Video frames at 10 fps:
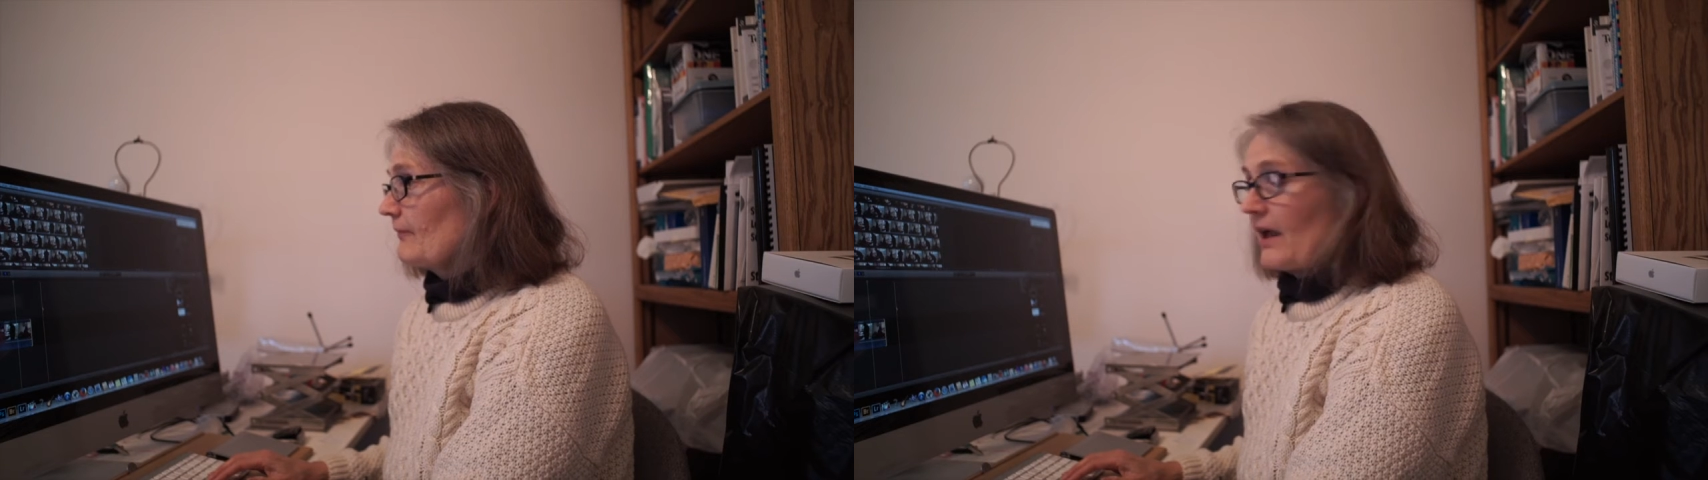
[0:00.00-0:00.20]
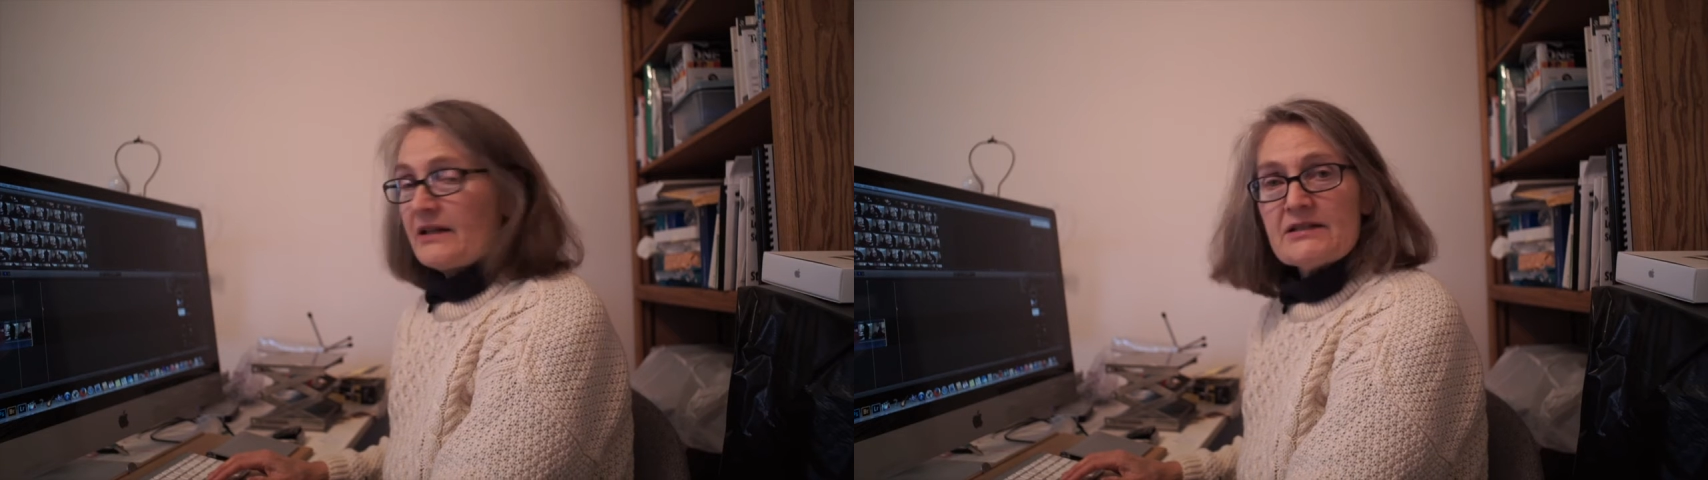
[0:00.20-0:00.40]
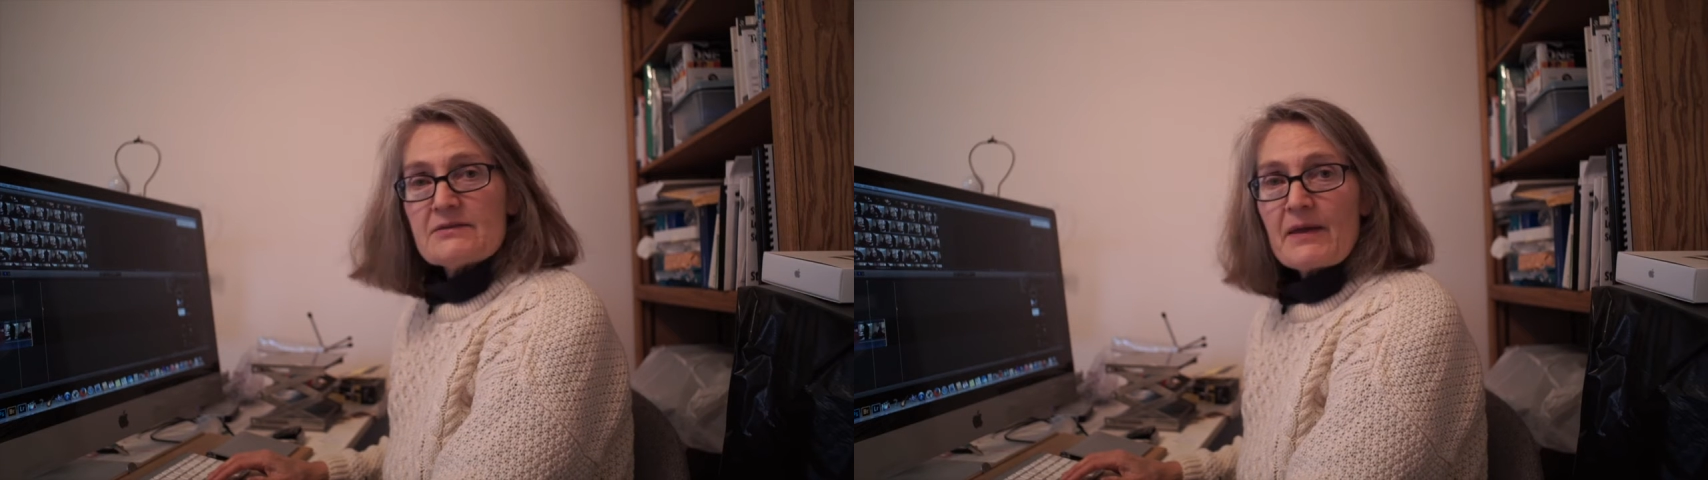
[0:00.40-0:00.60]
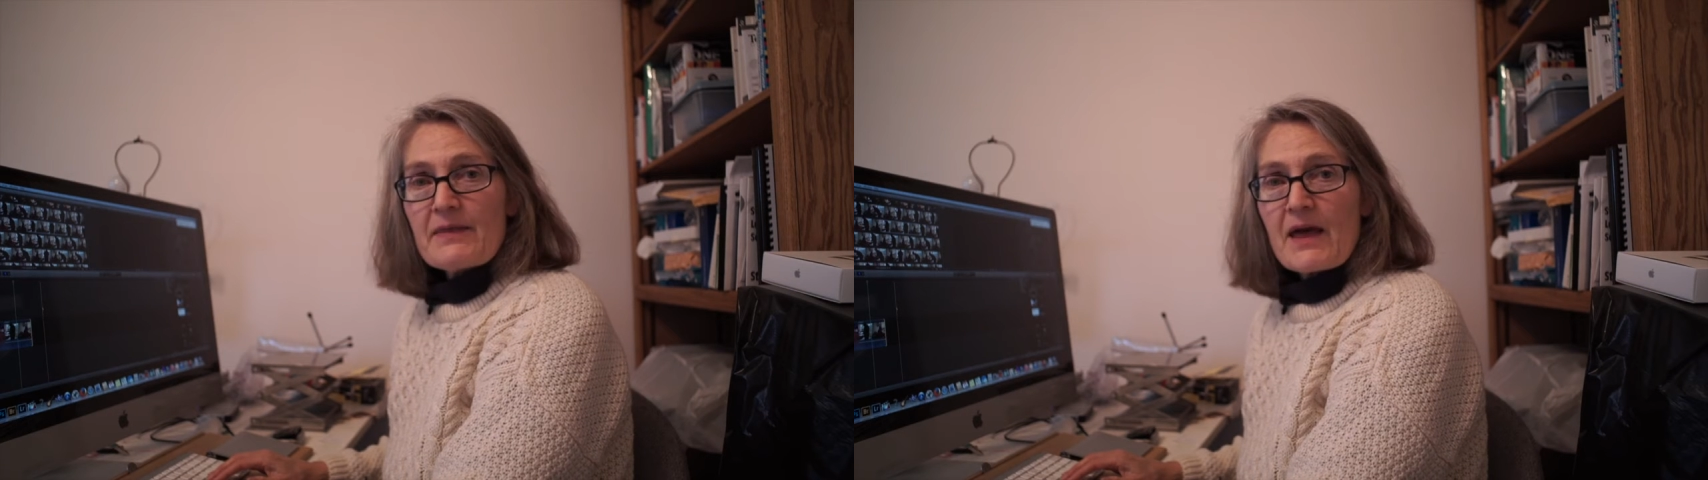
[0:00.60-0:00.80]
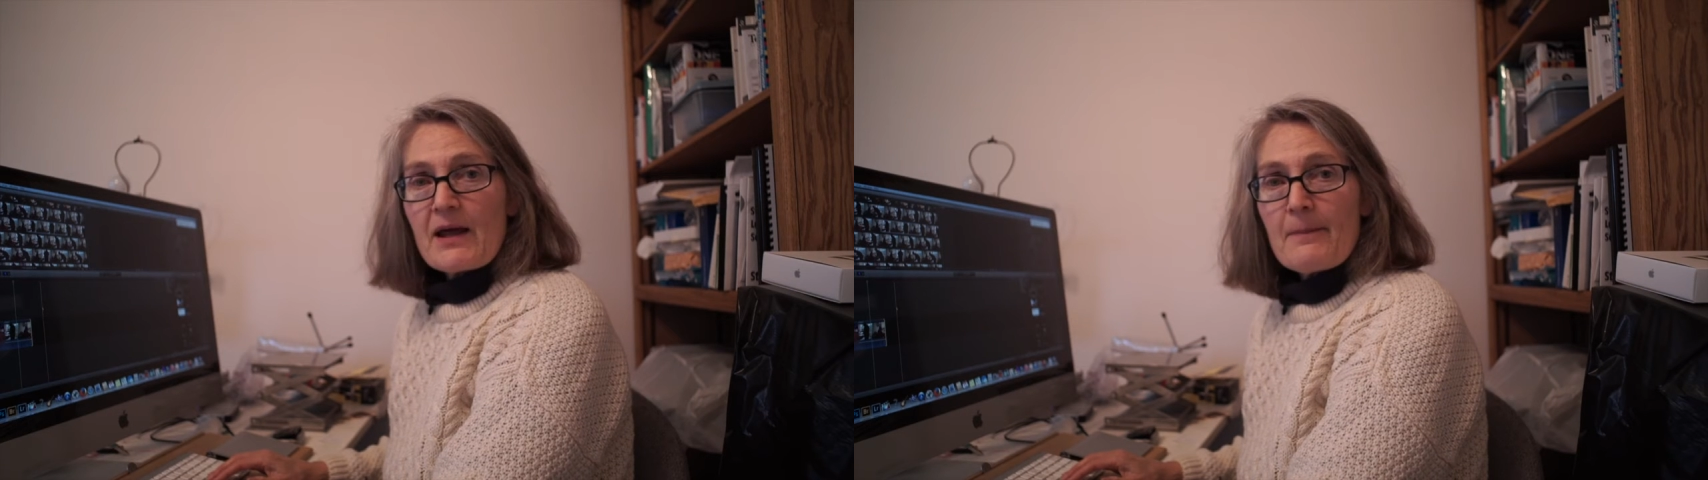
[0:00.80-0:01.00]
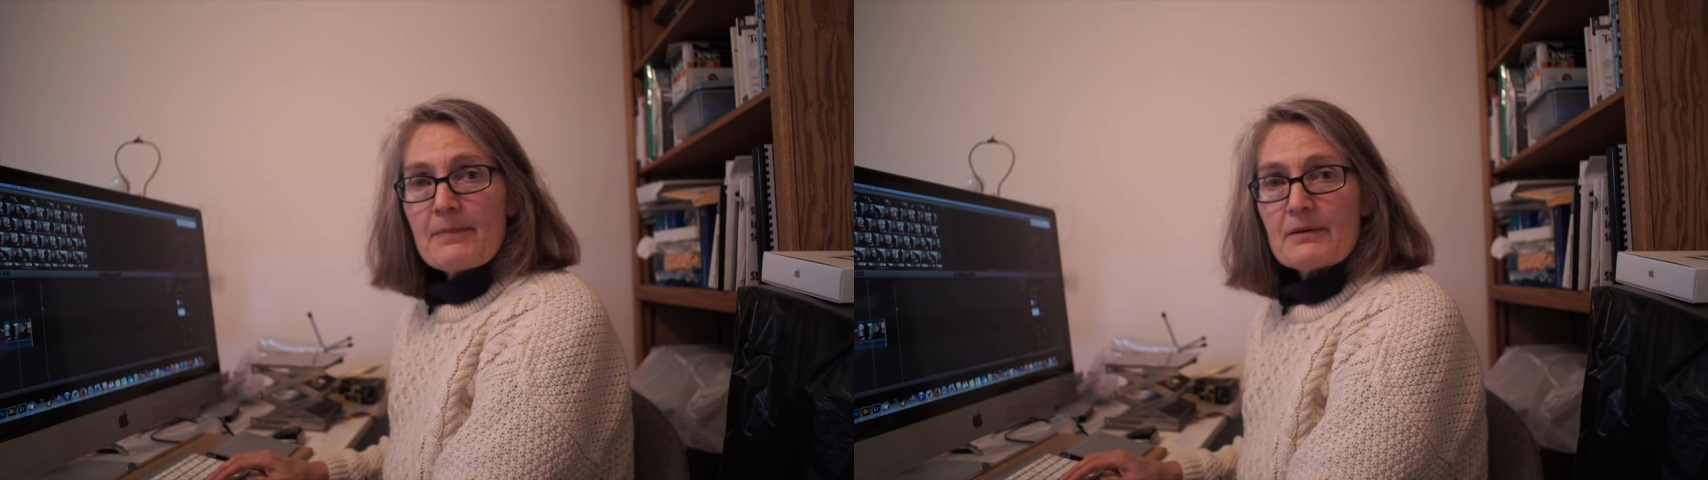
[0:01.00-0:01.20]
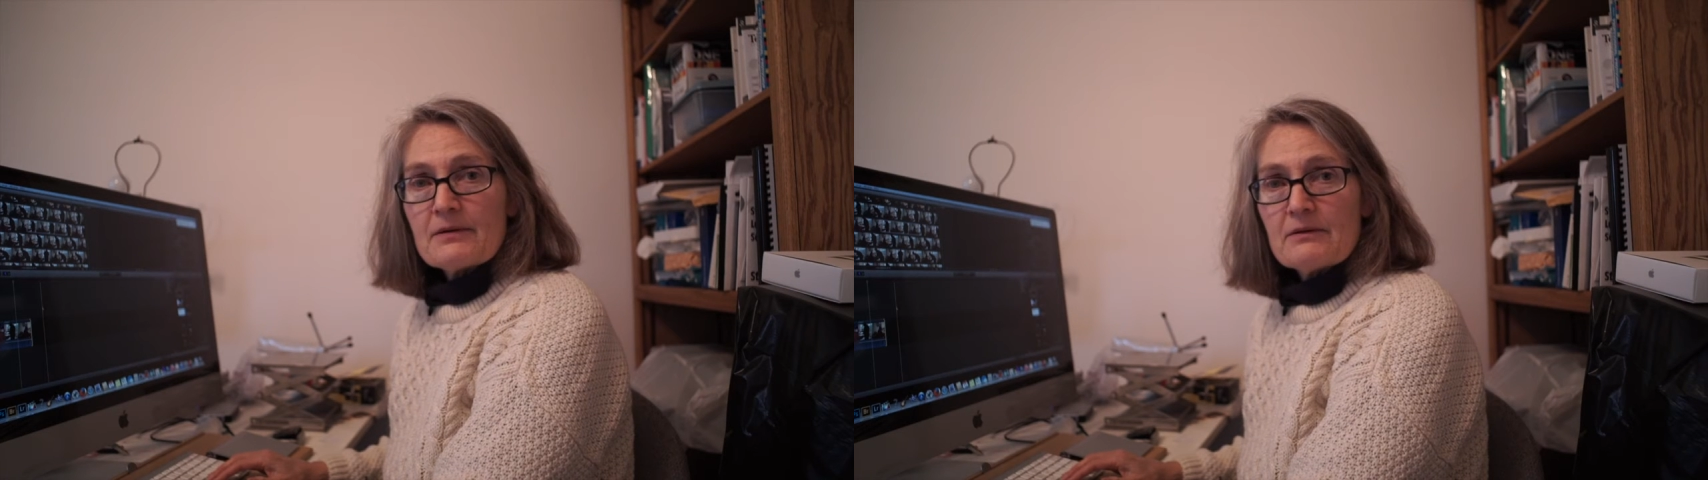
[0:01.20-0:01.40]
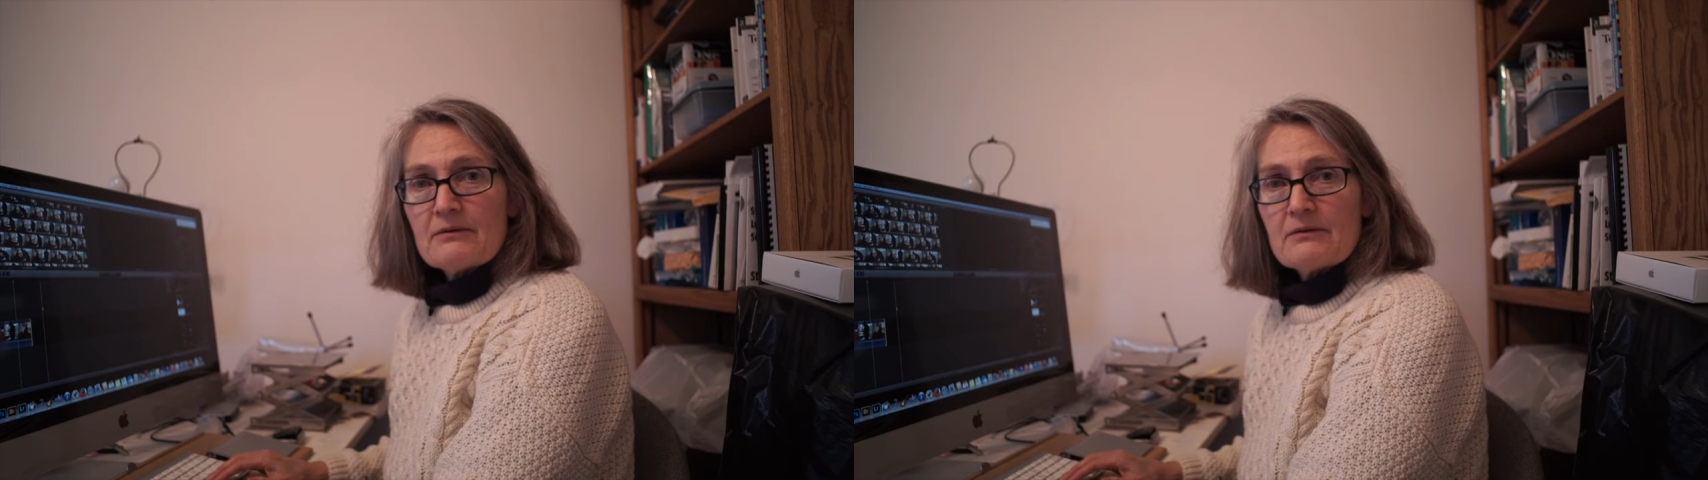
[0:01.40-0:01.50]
I just made that up.